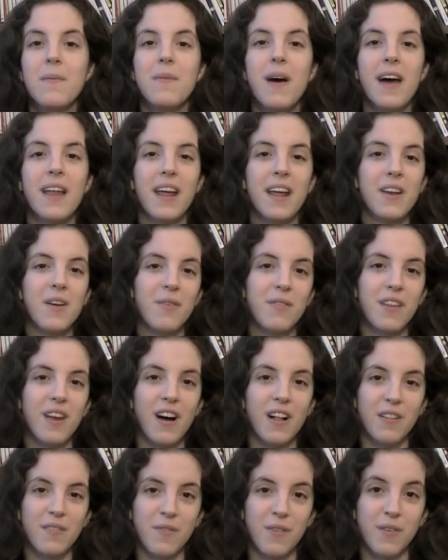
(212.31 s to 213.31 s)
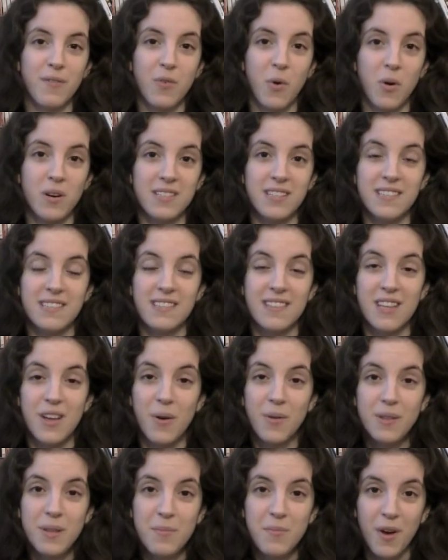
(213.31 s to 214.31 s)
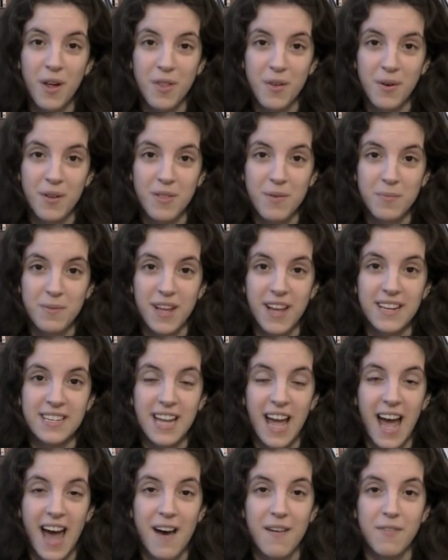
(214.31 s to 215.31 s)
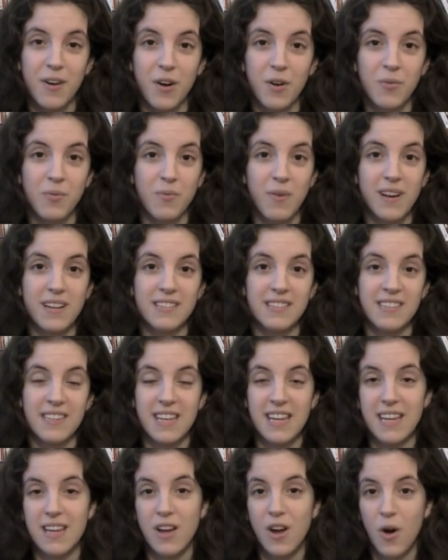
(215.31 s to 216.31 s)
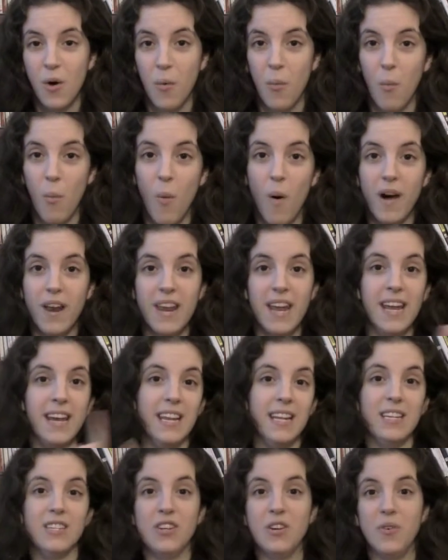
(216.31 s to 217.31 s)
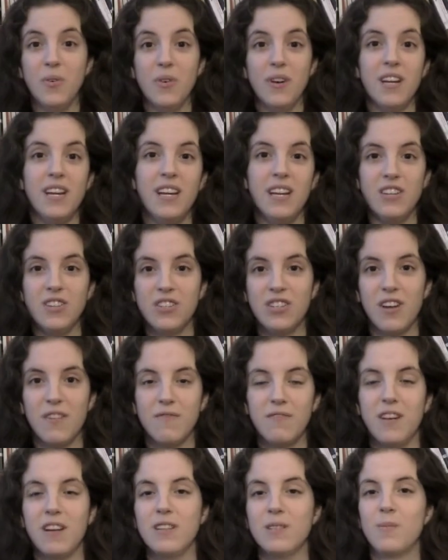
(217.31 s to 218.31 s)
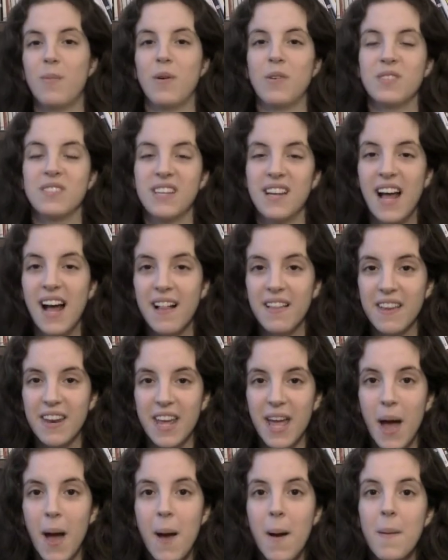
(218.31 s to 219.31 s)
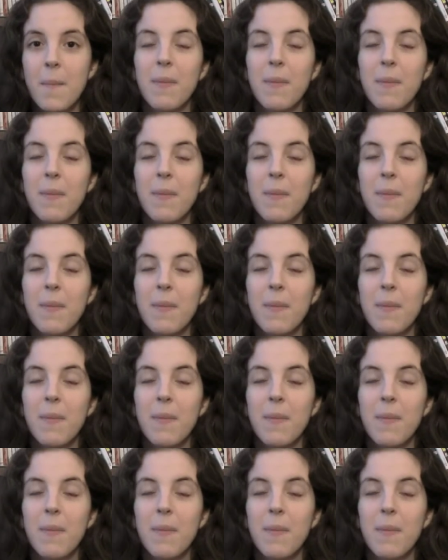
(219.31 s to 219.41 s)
And I know that Oliver, of course, isn't the only brother in the play to have a crazy 180 degree shift in his personality,